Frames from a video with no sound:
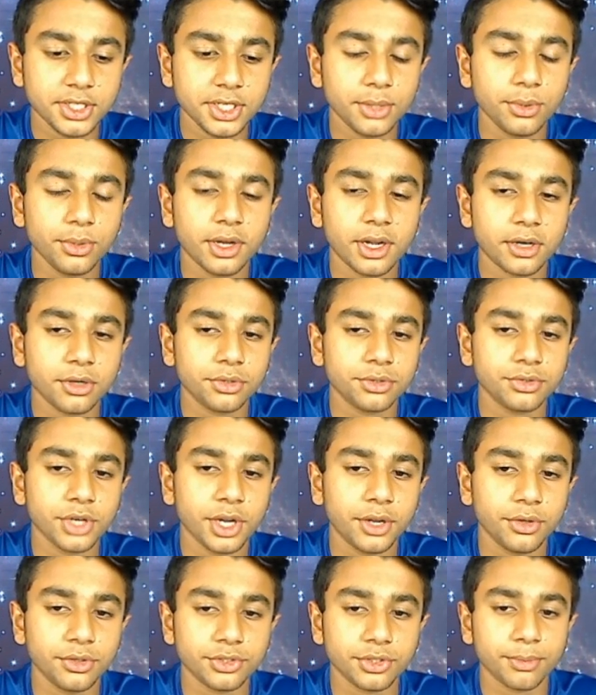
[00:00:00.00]
Equilateral
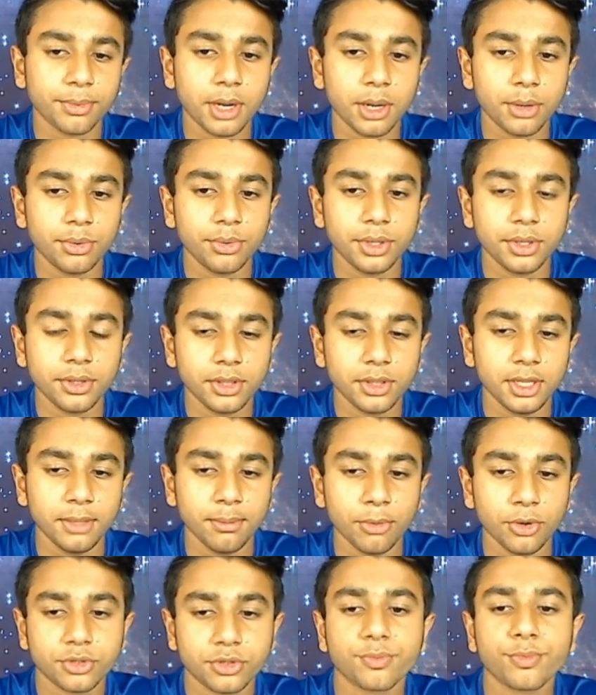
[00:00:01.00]
triangles are probably the
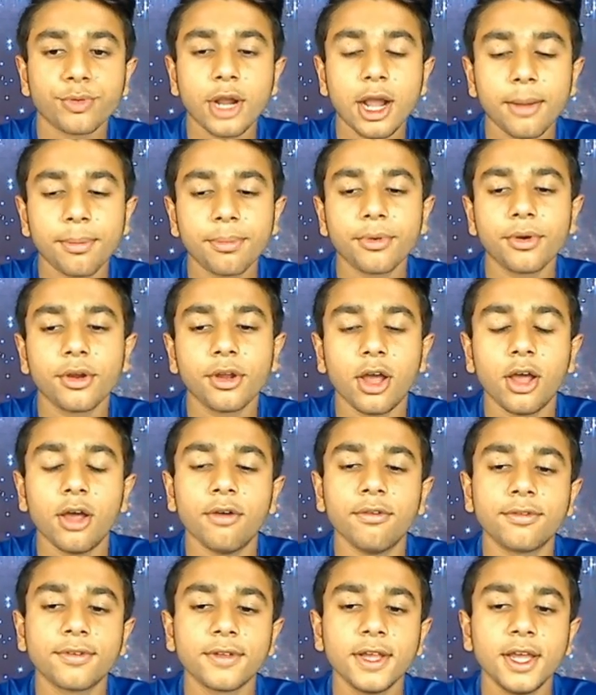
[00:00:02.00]
most proper
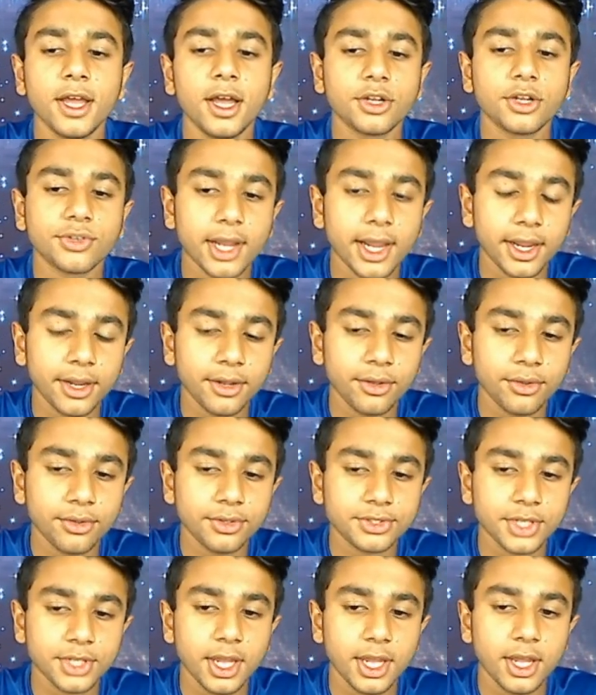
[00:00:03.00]
of triangles,